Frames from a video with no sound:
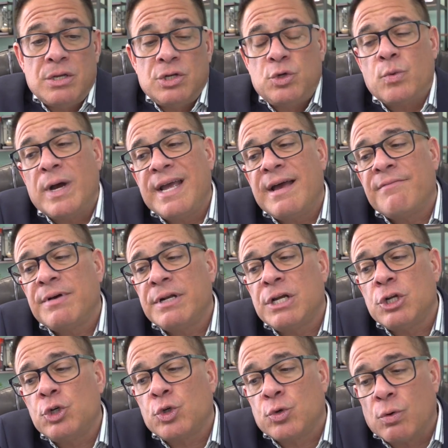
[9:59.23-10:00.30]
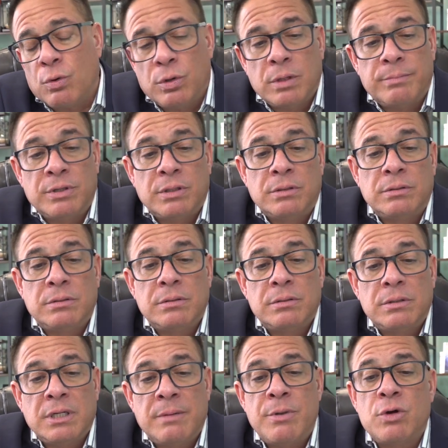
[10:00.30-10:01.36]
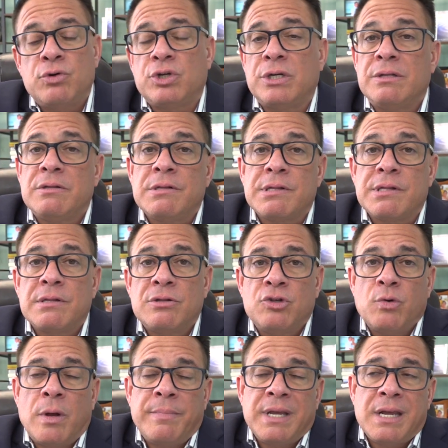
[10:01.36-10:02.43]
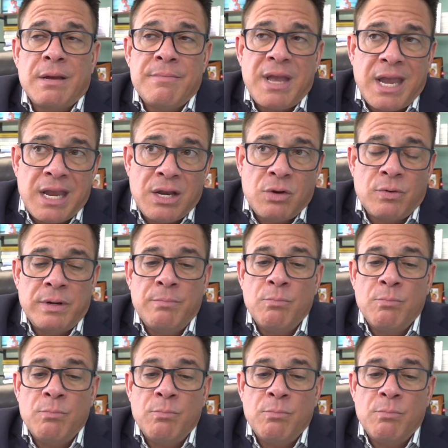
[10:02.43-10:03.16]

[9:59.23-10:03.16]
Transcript: Do I have uncontrollable emotions? Do I become angry